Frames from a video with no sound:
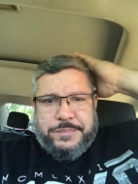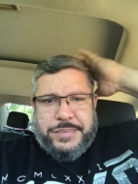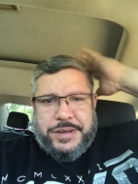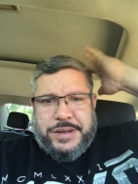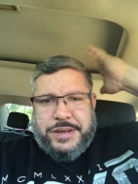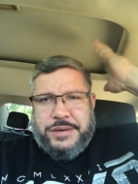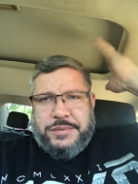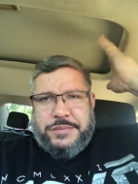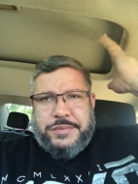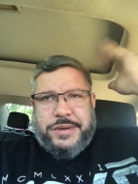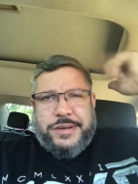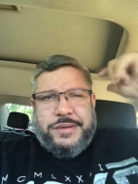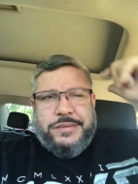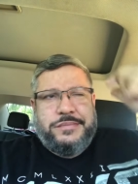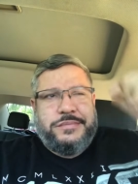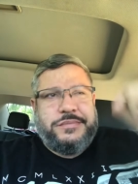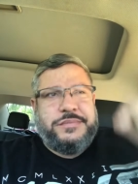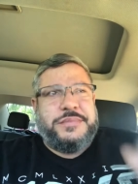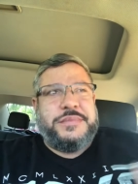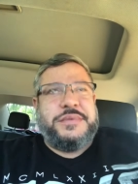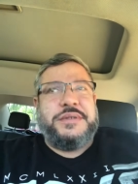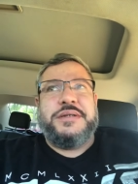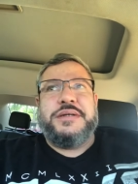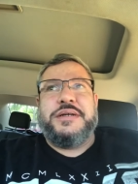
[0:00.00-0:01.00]
but anyway,
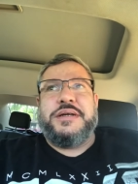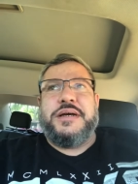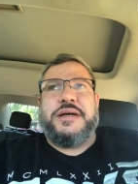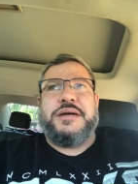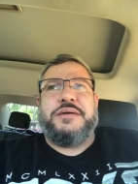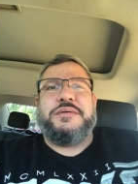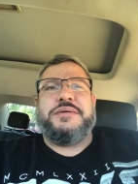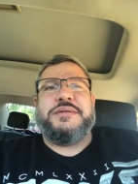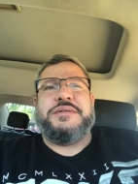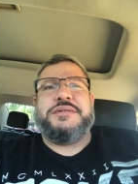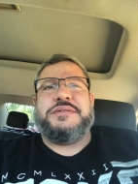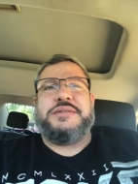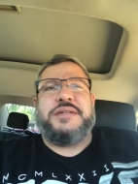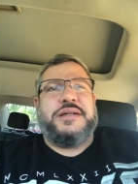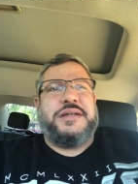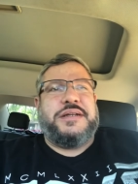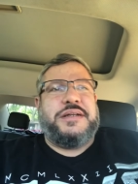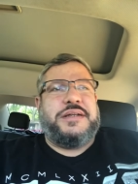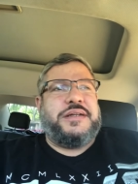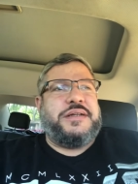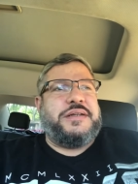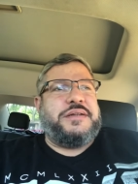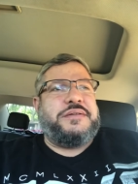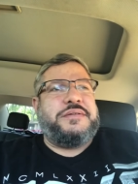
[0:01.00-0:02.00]
I wasn't
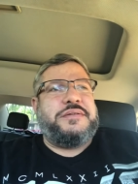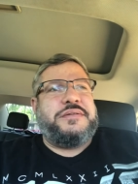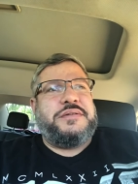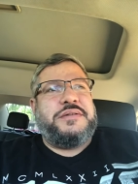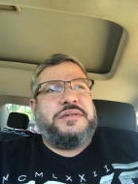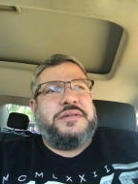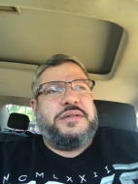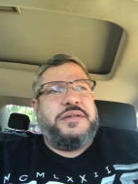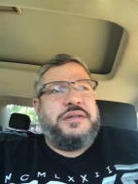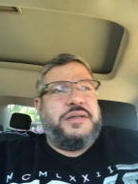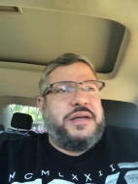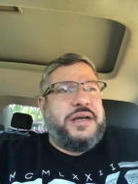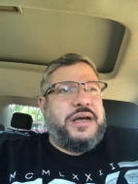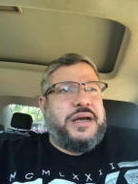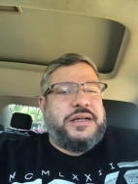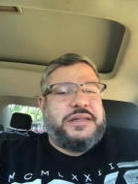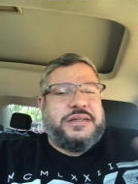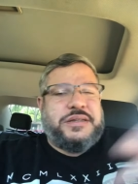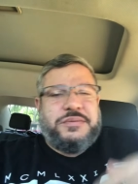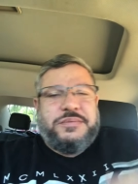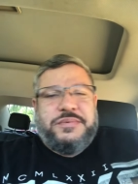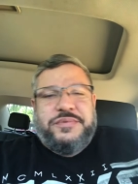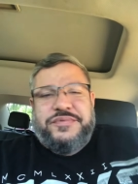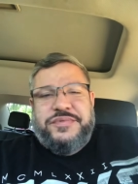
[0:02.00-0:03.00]
done it.
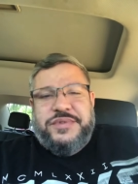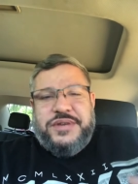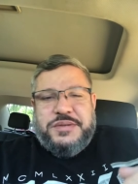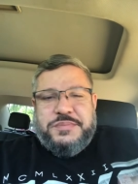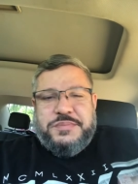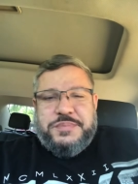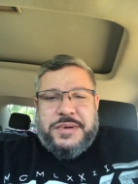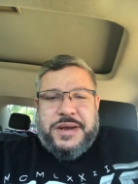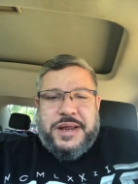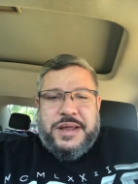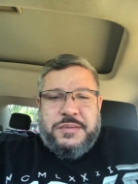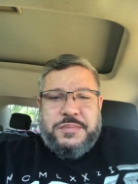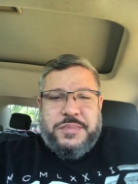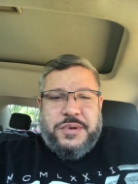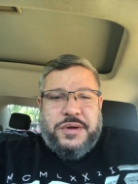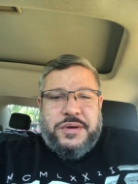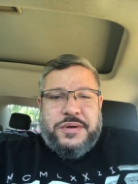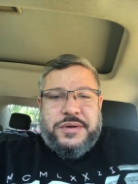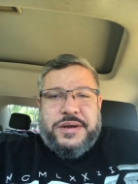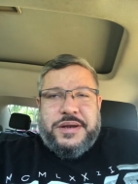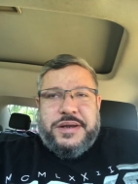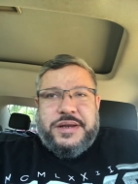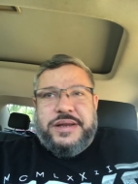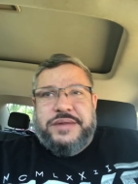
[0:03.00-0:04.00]
After we finished playing
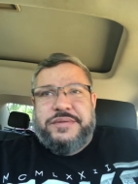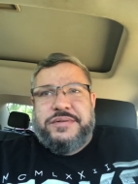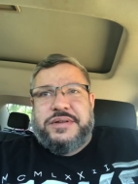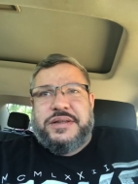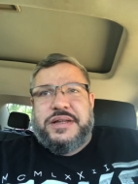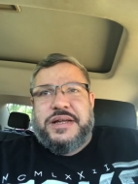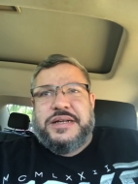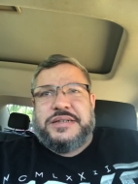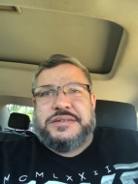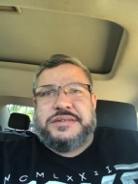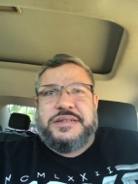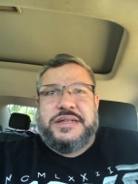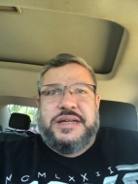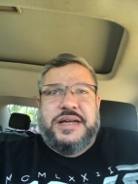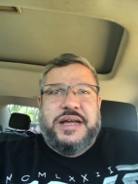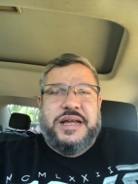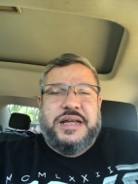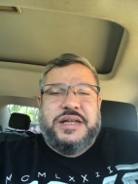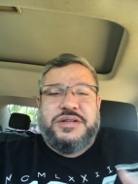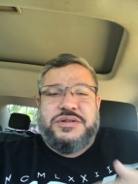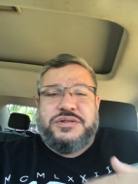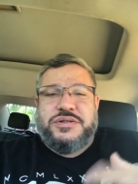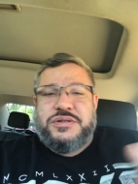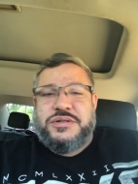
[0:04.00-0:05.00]
ball and everything, I said I
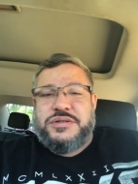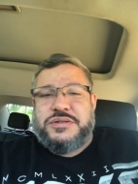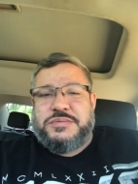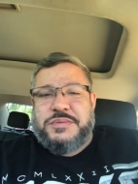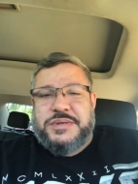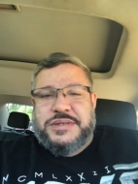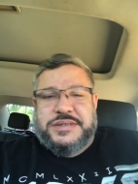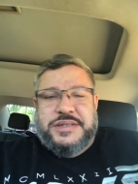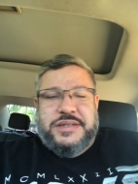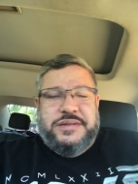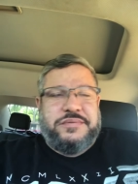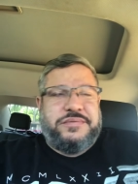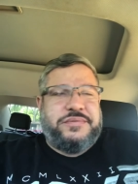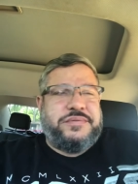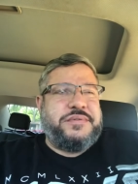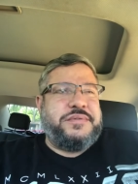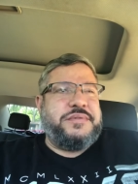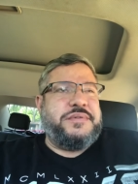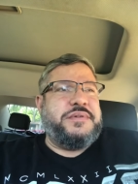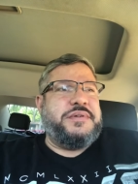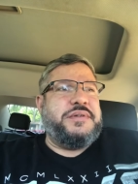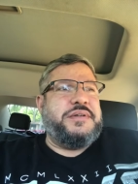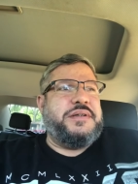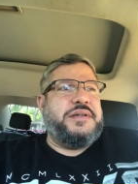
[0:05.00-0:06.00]
introduced myself.
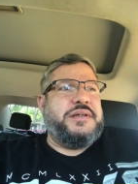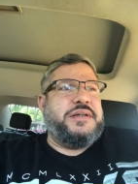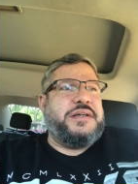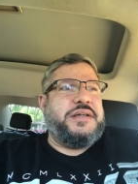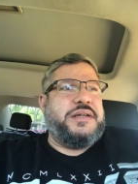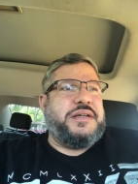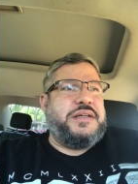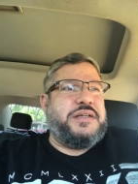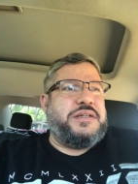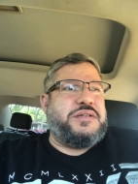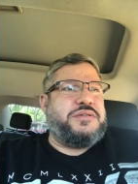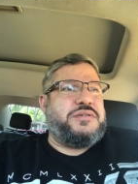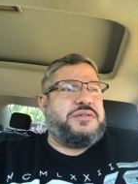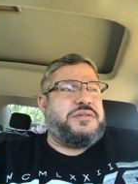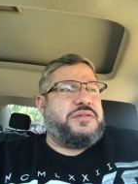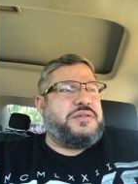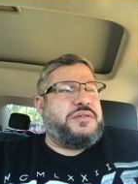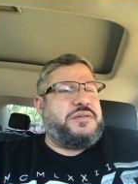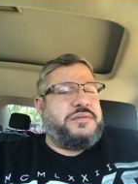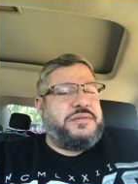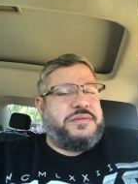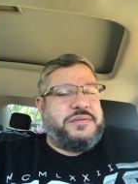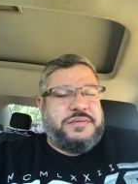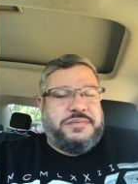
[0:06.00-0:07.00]
He introduced
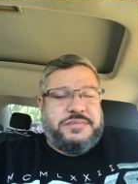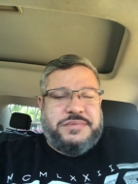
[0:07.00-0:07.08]
himself.